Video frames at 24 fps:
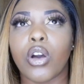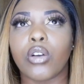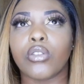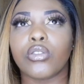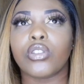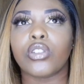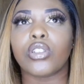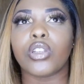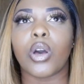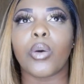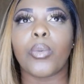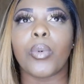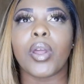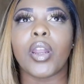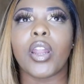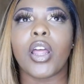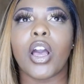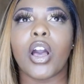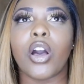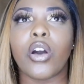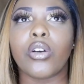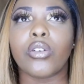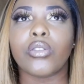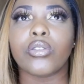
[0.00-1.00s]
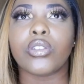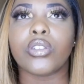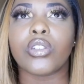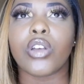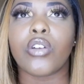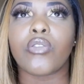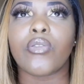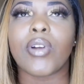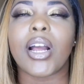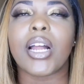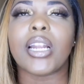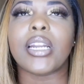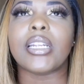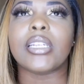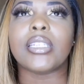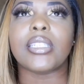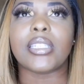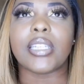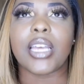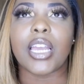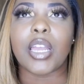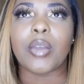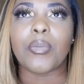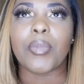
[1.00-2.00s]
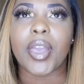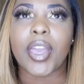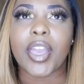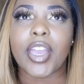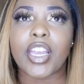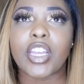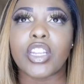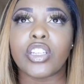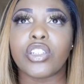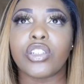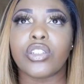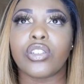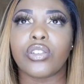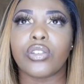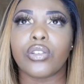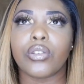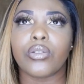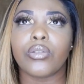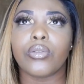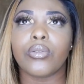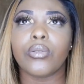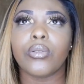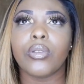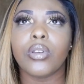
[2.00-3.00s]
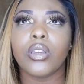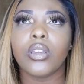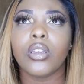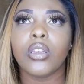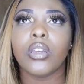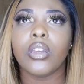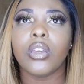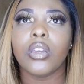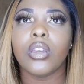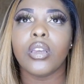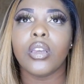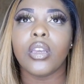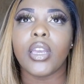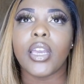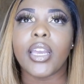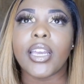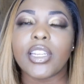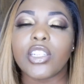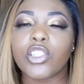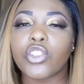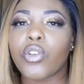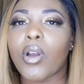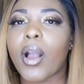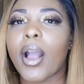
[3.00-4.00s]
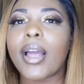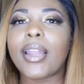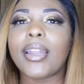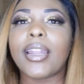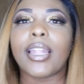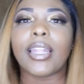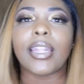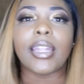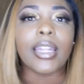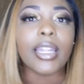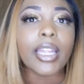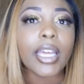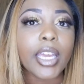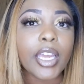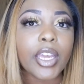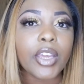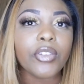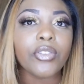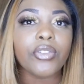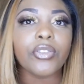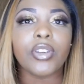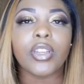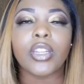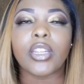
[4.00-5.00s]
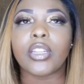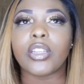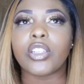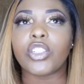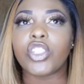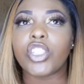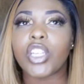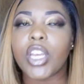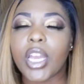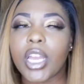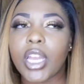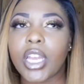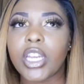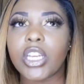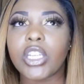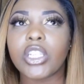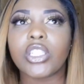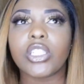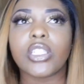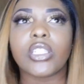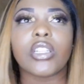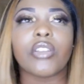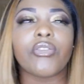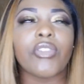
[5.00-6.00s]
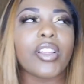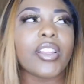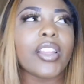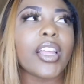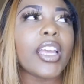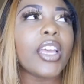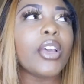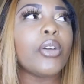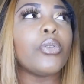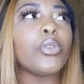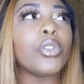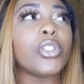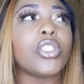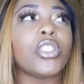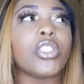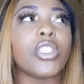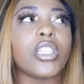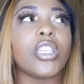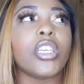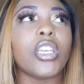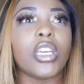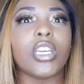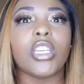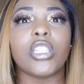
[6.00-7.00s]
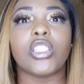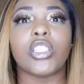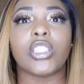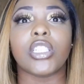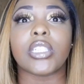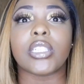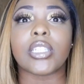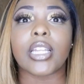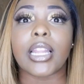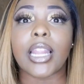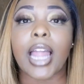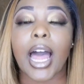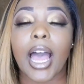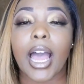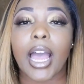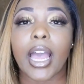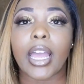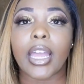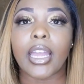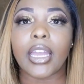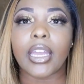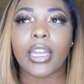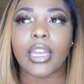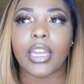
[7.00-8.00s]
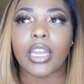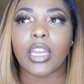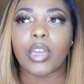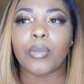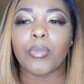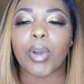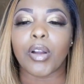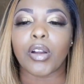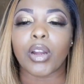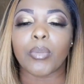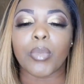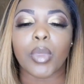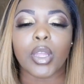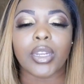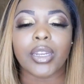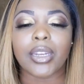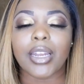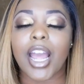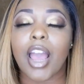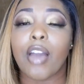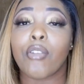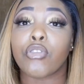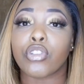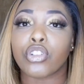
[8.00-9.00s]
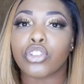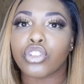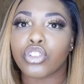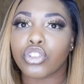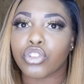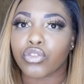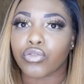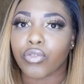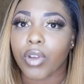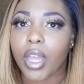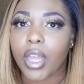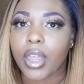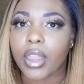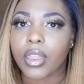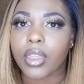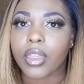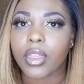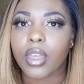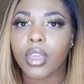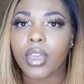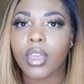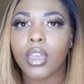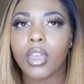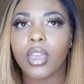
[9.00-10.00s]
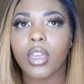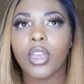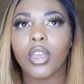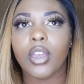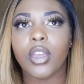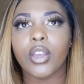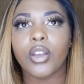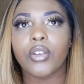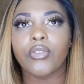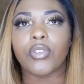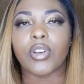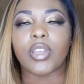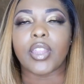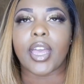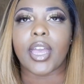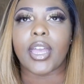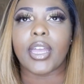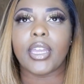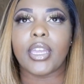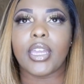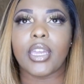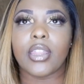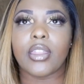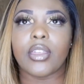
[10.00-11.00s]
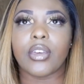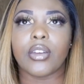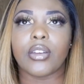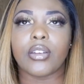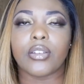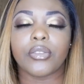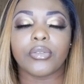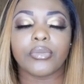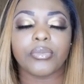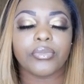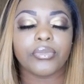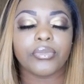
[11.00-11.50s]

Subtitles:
someone else around the same age as you, and trying to lift and change and stuff like that, it's just a lot. And my grandmother didn't have the strength for that either.